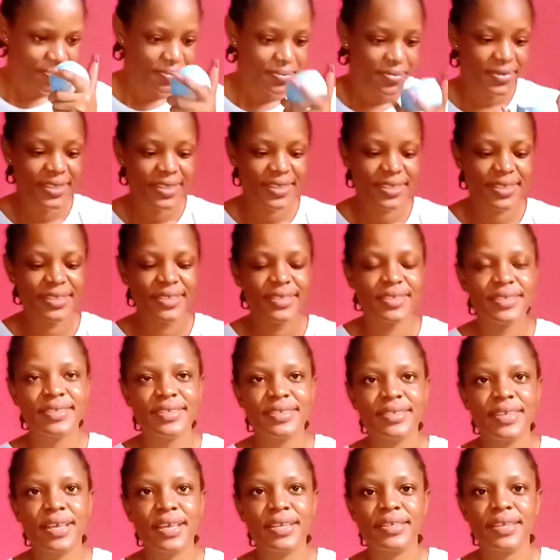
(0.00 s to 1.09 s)
This
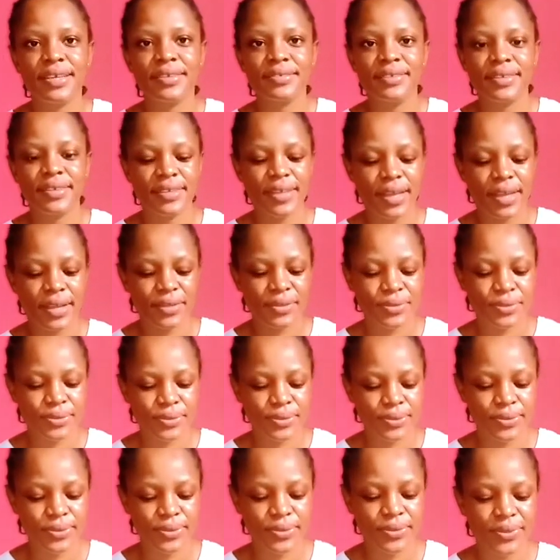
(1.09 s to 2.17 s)
is scented
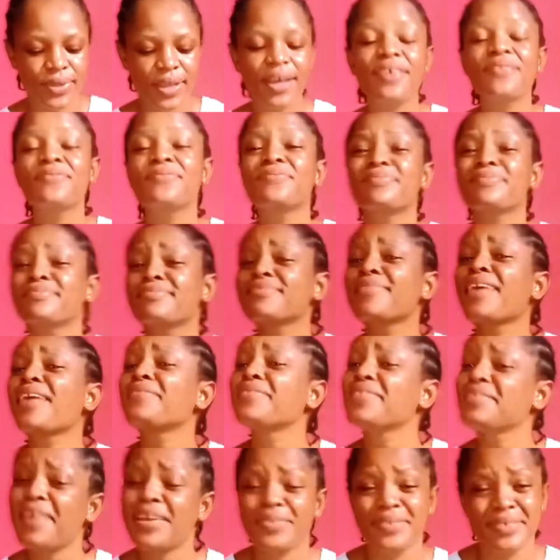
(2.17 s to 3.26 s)
candle. I've
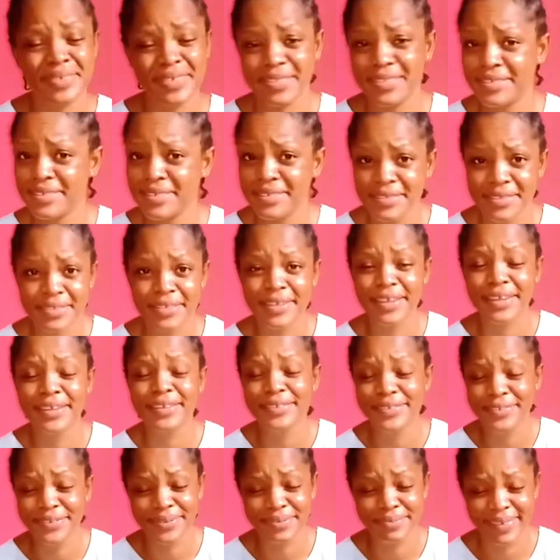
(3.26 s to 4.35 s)
never used the scented
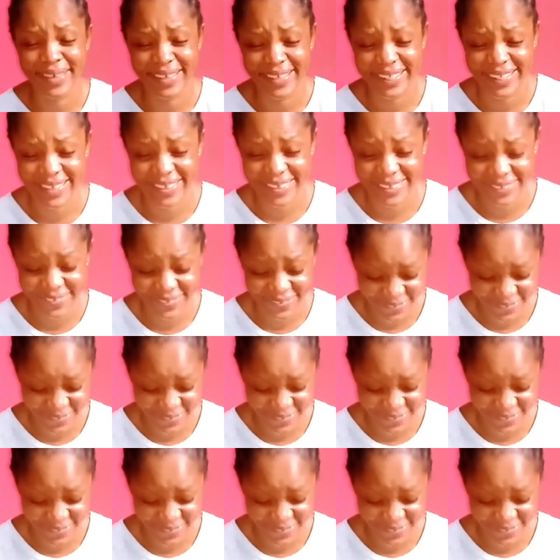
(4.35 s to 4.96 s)
candle, by the way.